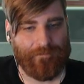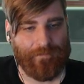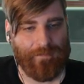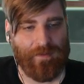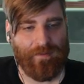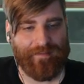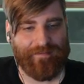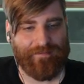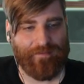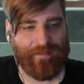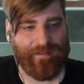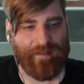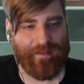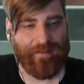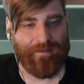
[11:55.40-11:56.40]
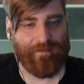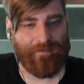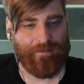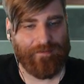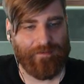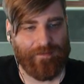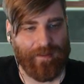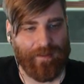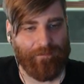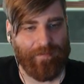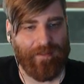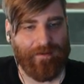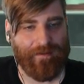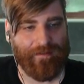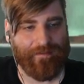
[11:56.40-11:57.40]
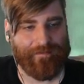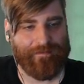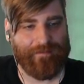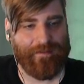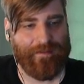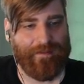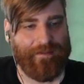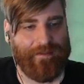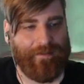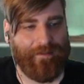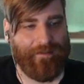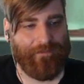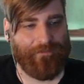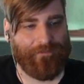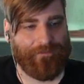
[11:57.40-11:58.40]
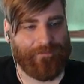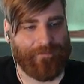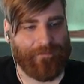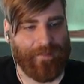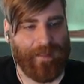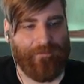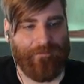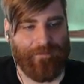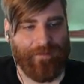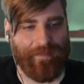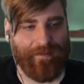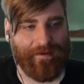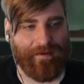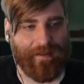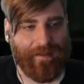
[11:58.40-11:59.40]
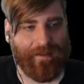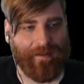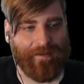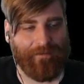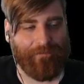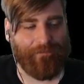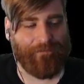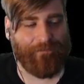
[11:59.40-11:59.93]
No, that's where the block is. I have a feeling I'm